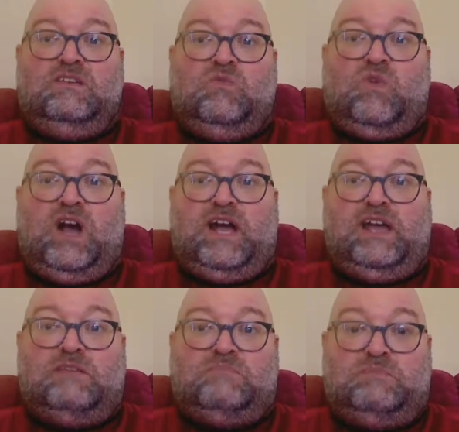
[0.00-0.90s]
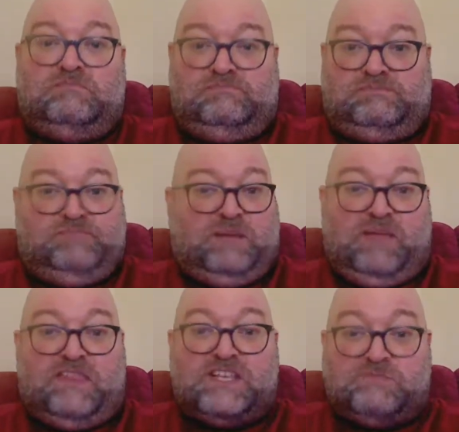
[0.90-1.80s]
why people
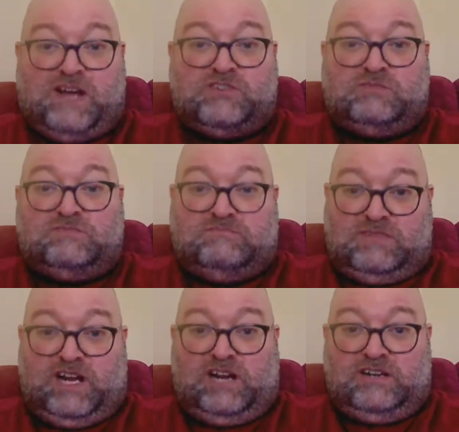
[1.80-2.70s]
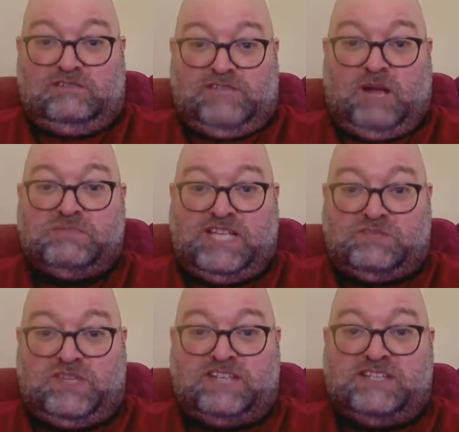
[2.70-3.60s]
on the spectrum are obsessed
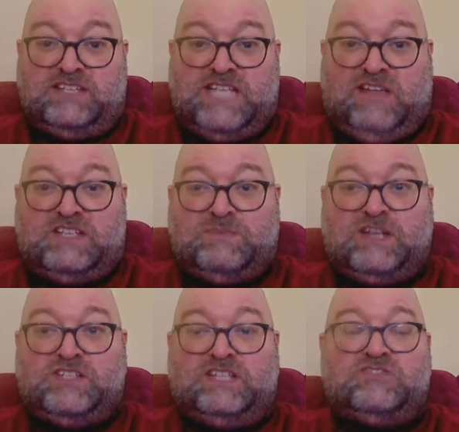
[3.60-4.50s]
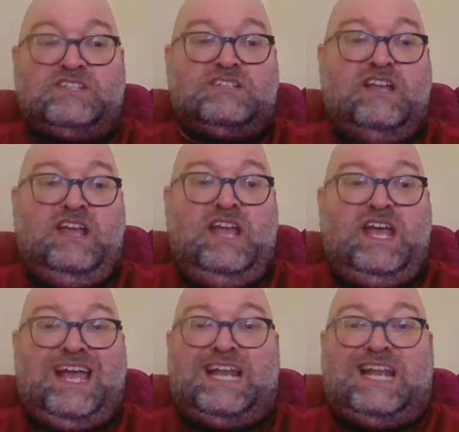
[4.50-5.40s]
with these things and have these special interests.
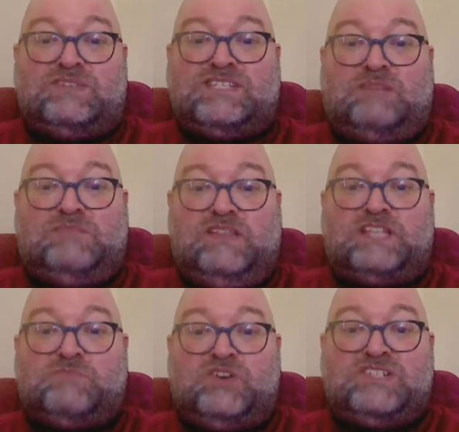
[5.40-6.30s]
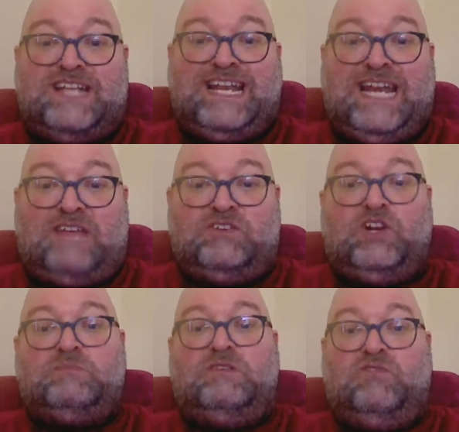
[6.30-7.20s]
And it was something this person had never
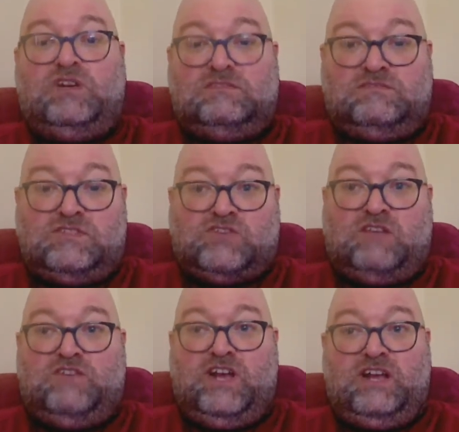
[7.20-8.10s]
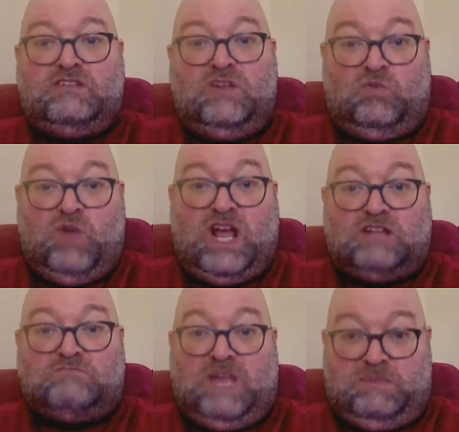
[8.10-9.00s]
heard before. So I figured,
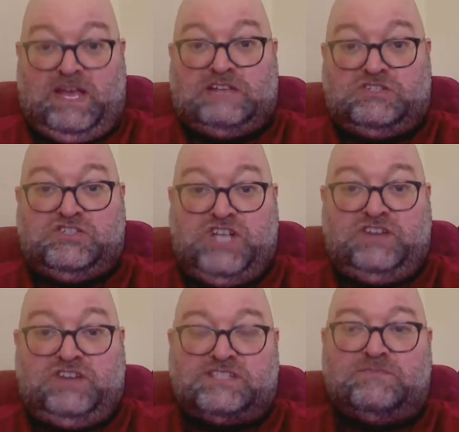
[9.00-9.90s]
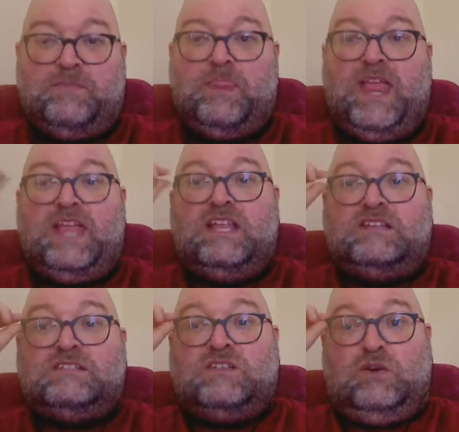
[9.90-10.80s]
well, maybe I should share this.
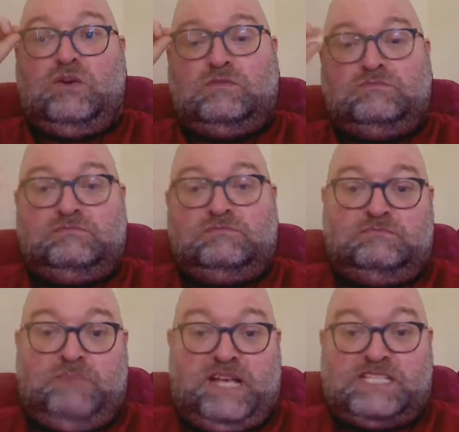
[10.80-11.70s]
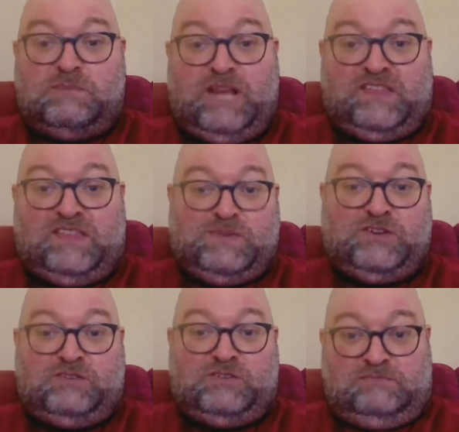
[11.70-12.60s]
So, being somebody on the
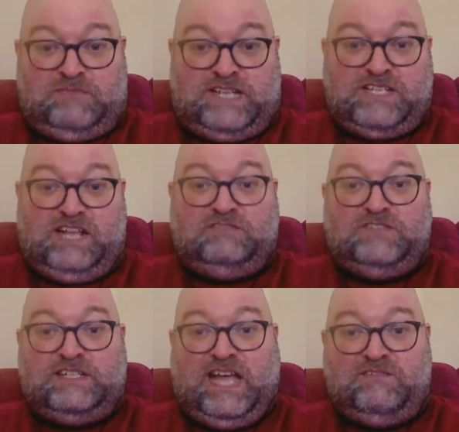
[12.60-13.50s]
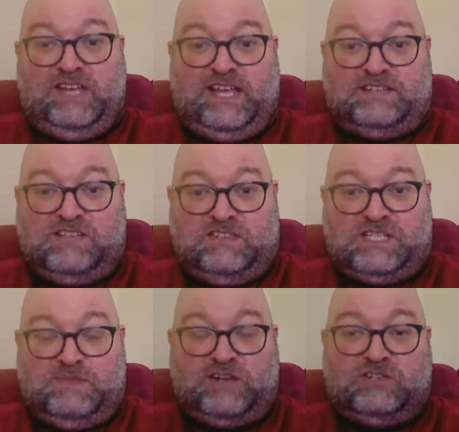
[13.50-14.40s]
spectrum myself and having kids on the
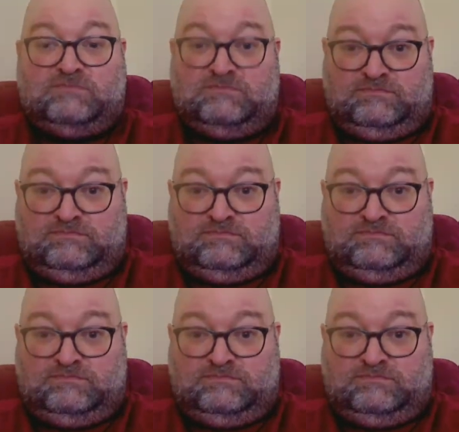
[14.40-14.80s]
spectrum,